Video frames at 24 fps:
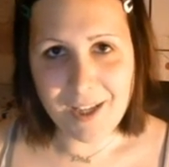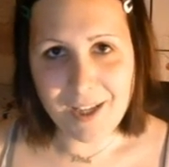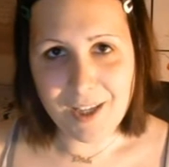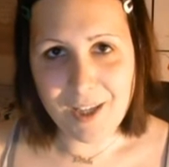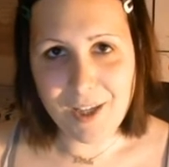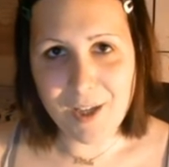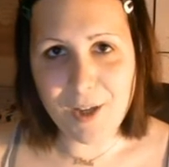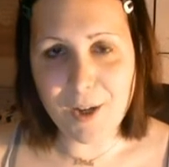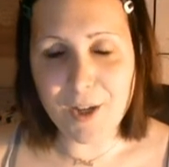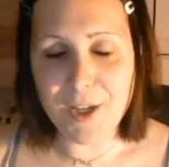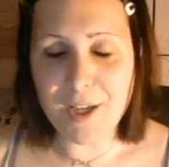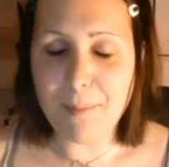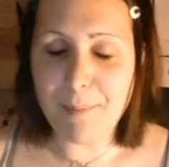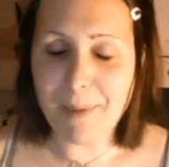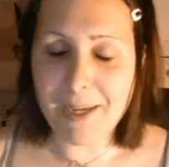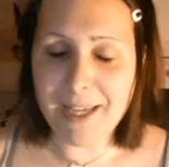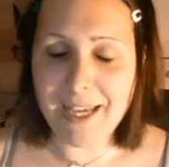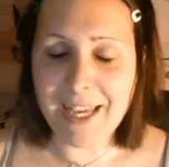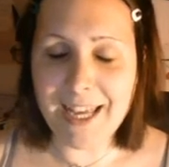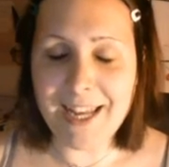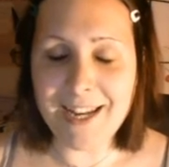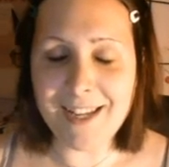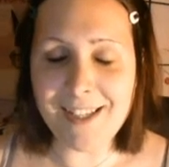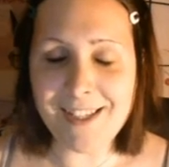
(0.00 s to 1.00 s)
You got your
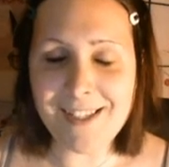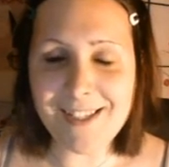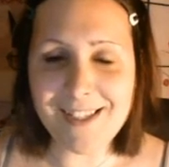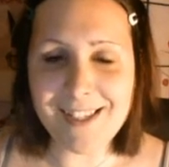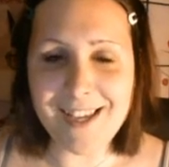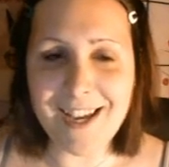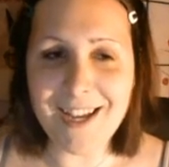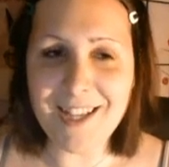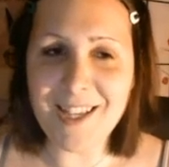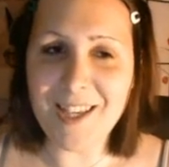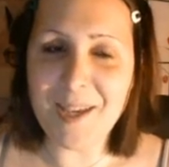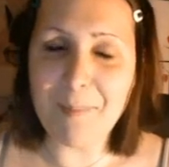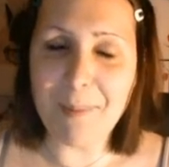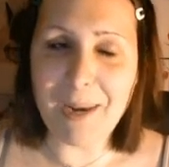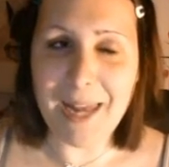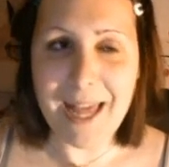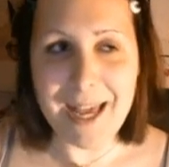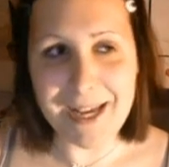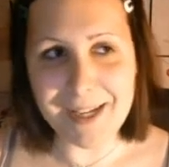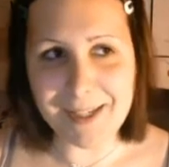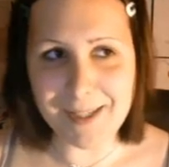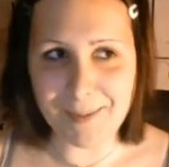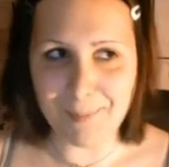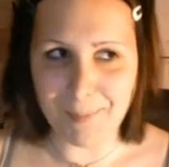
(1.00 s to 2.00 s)
beginners and your
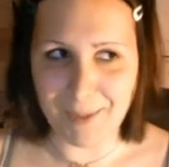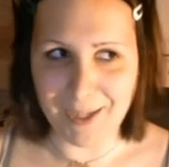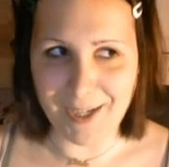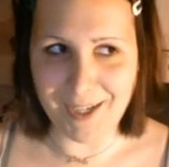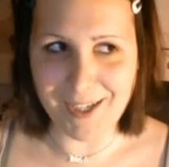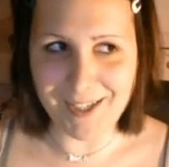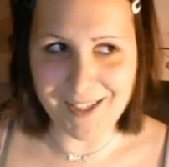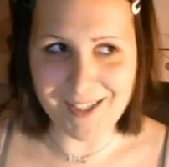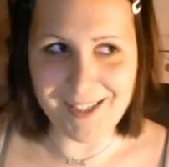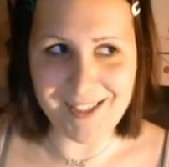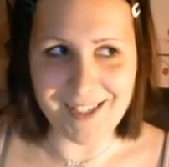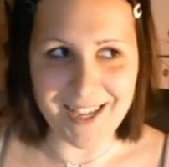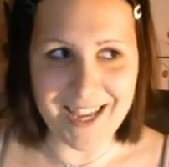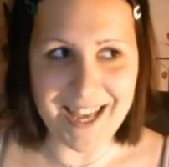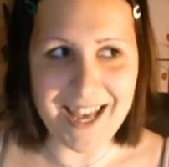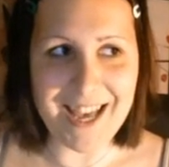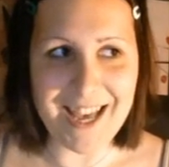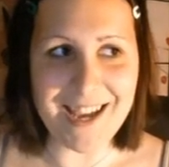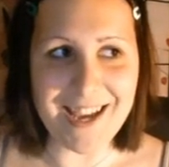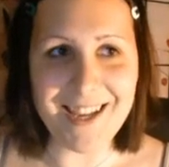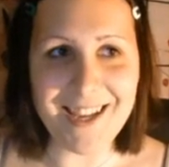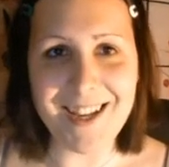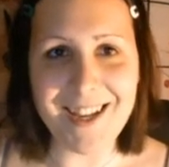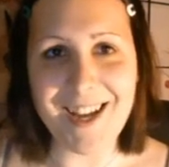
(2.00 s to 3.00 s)
blexperts, okay?